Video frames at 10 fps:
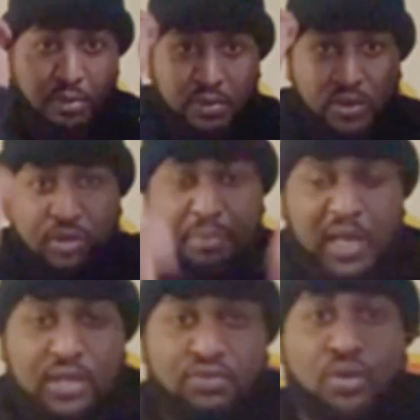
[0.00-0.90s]
I've got the
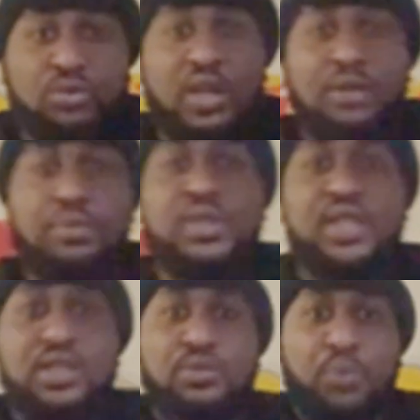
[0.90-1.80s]
bally rolled up.
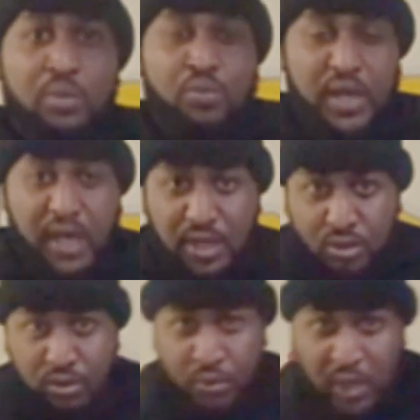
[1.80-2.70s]
This is one way that you
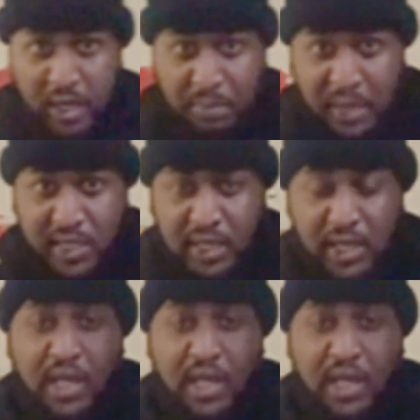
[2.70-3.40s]
could wear the bally,